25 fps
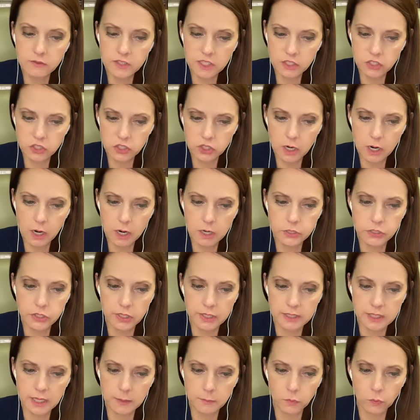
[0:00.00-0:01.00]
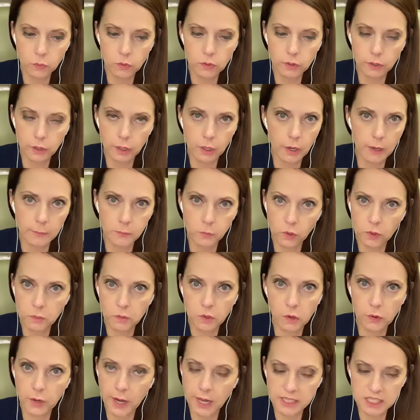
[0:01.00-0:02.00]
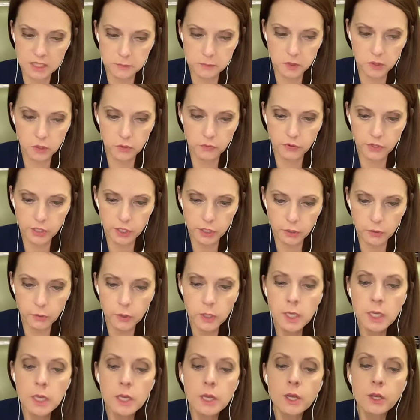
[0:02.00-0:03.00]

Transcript: of discharge that's abnormal or not typical for you,